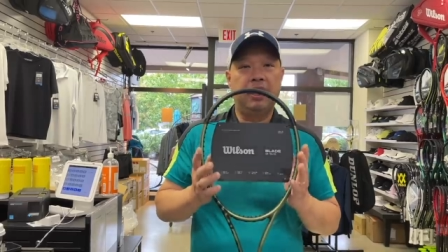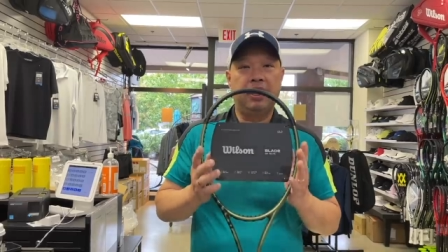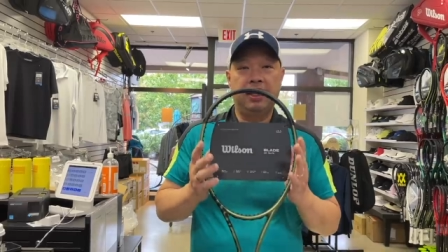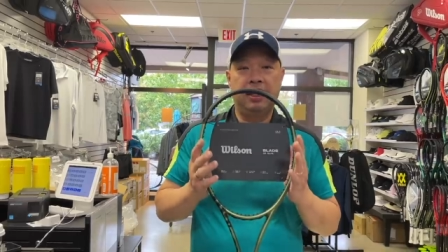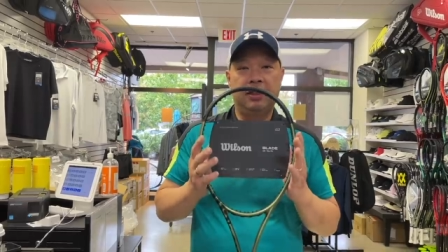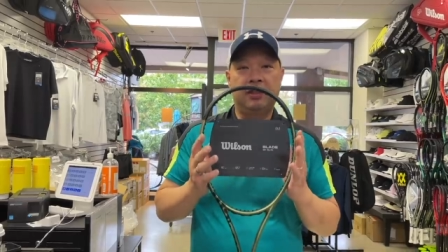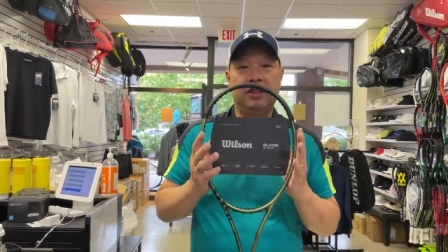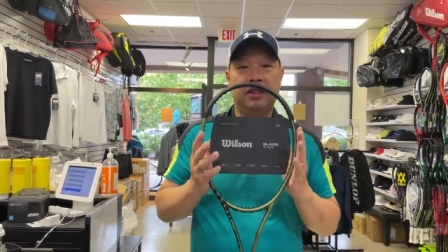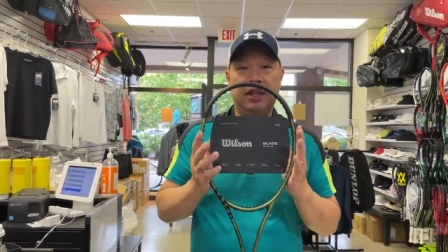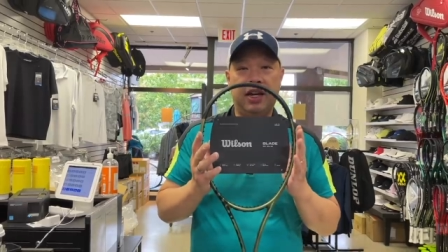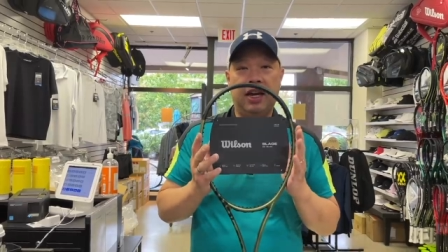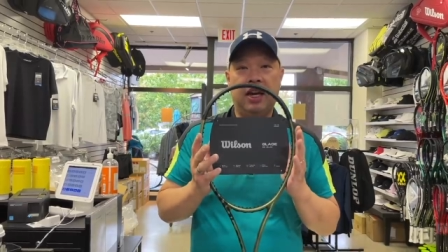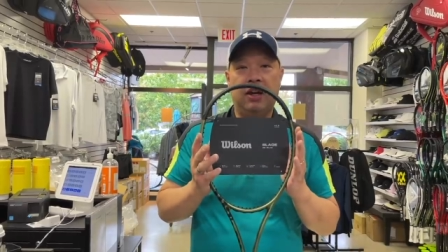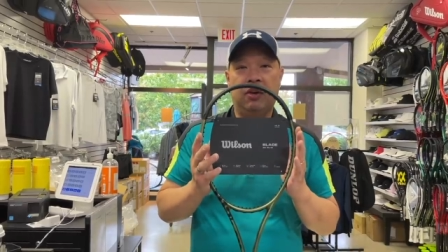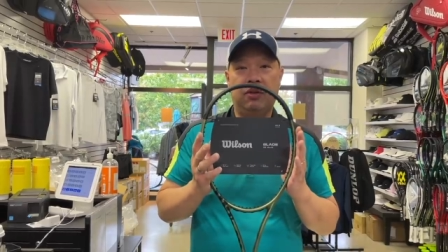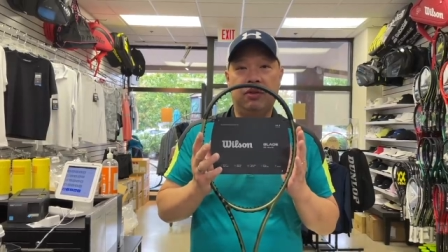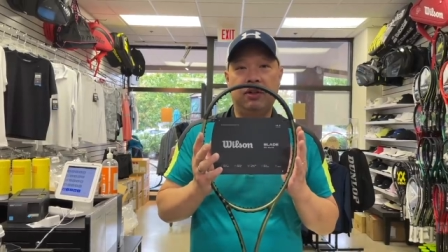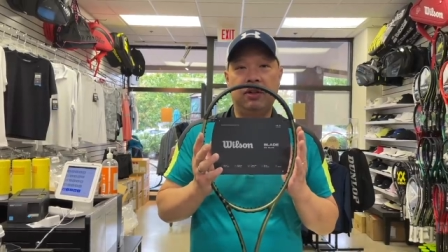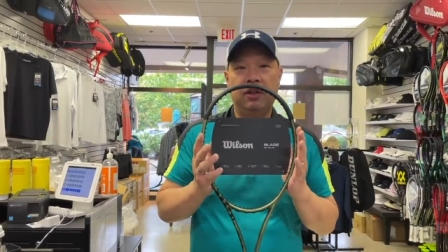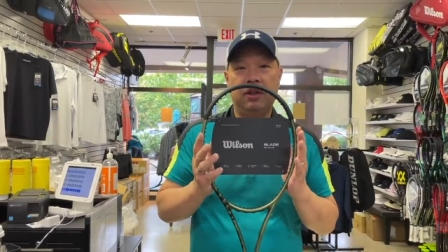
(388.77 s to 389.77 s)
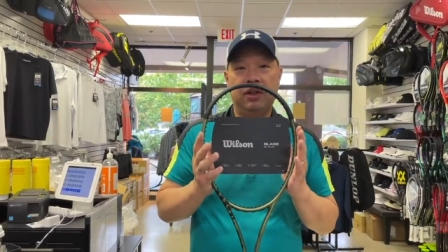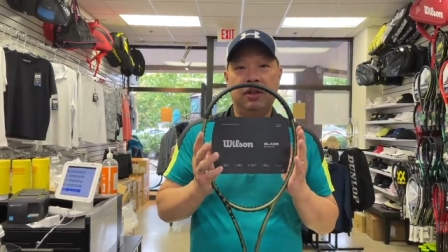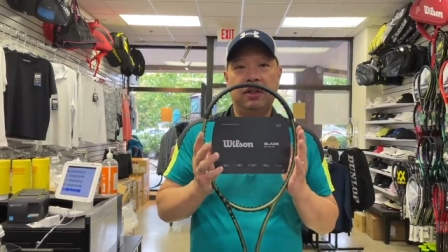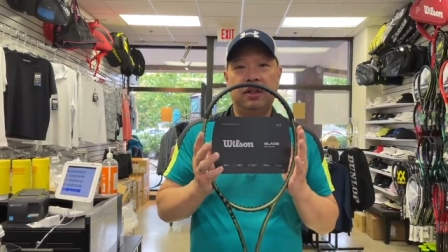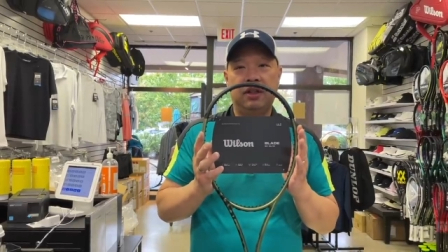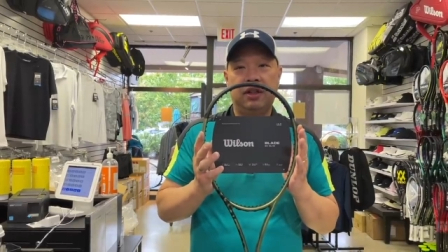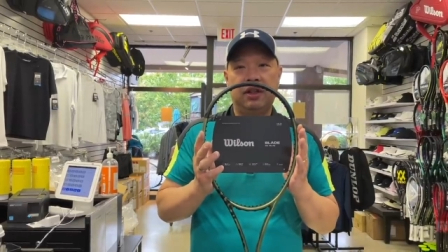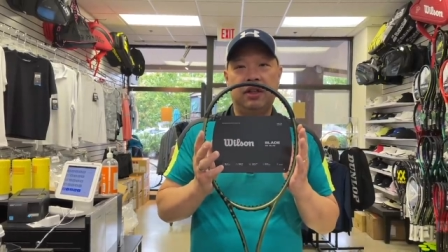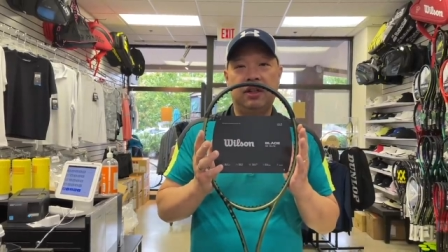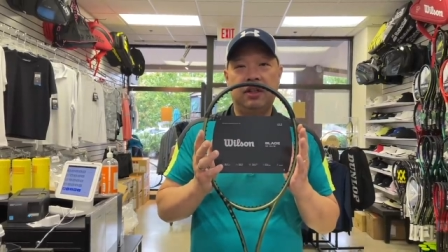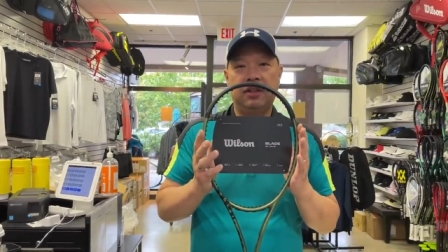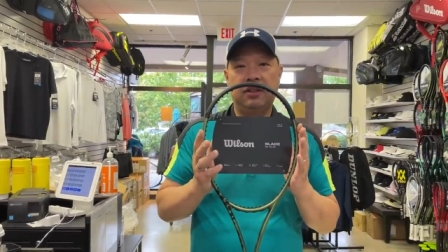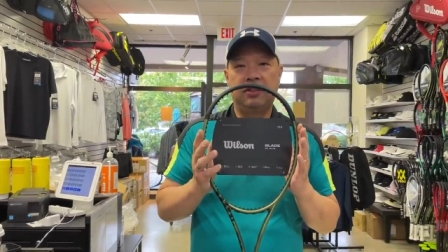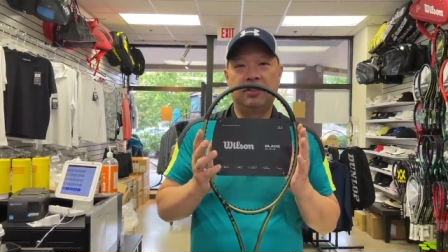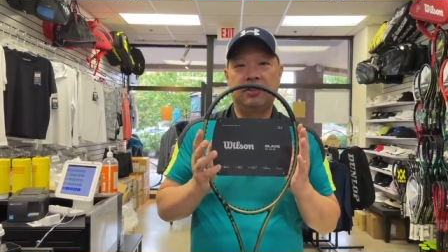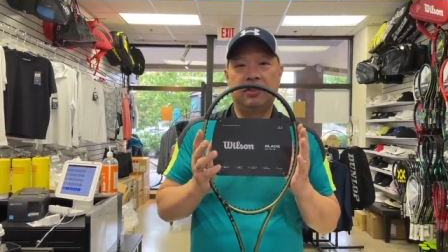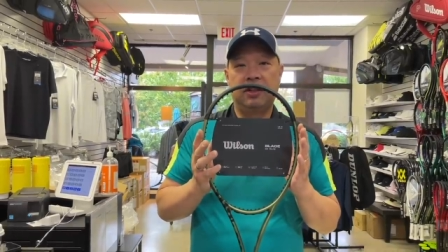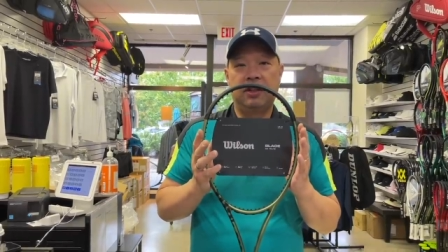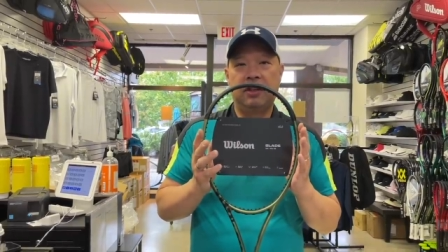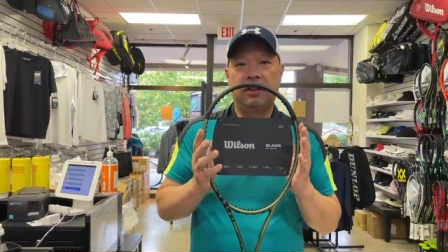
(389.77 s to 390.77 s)
list now,
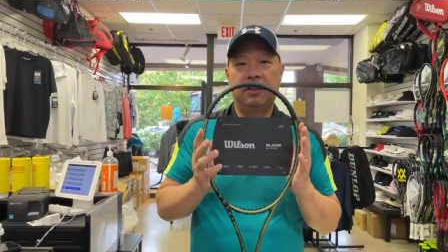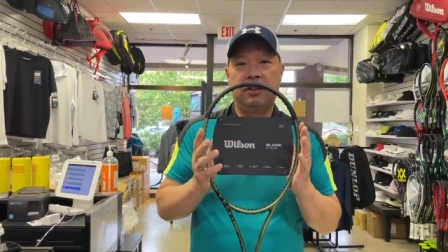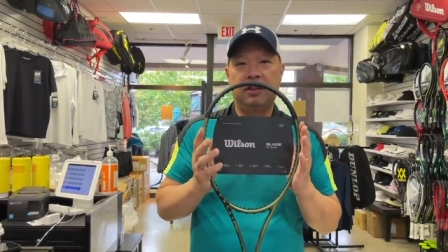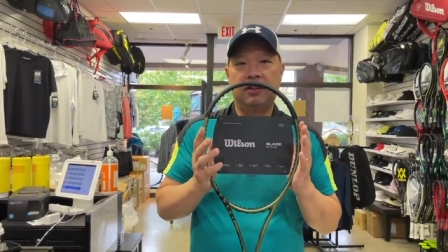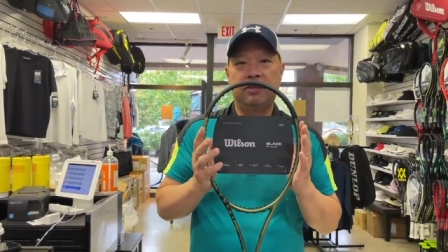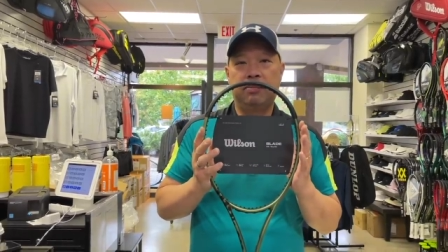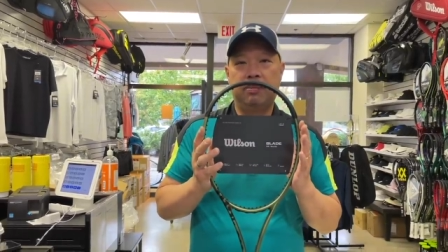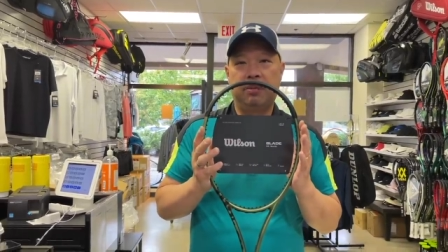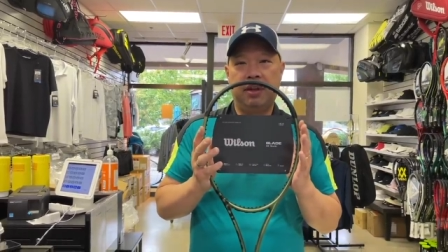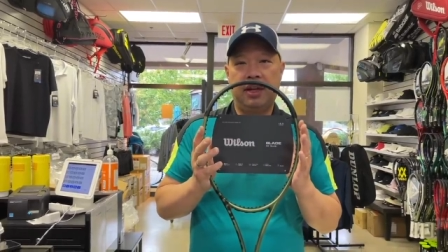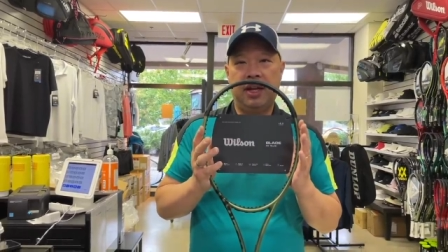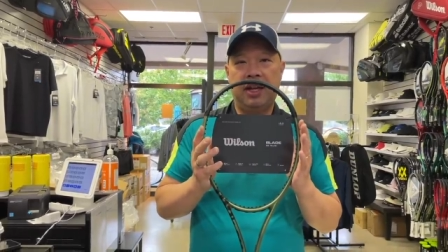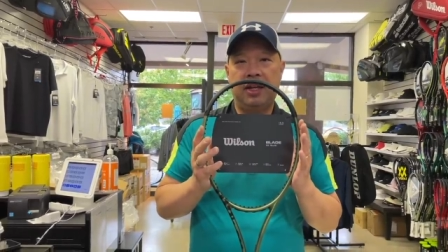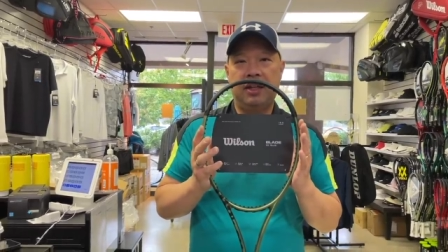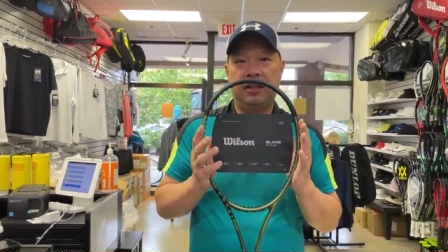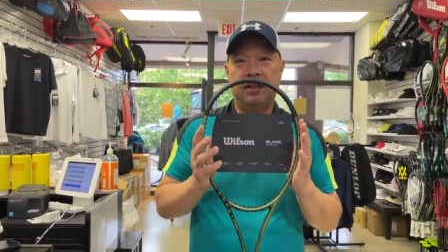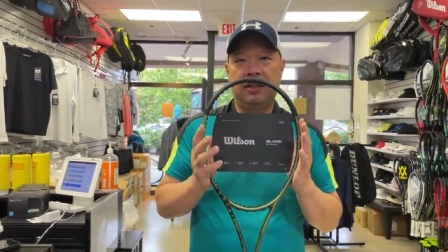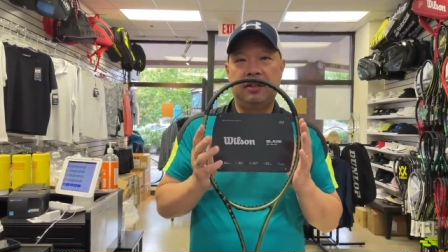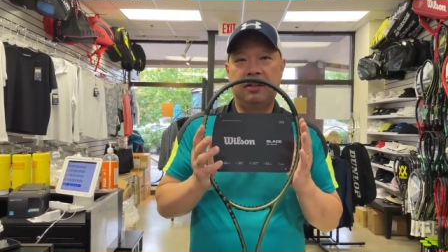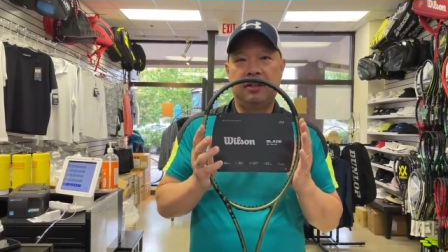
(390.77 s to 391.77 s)
is this Blade.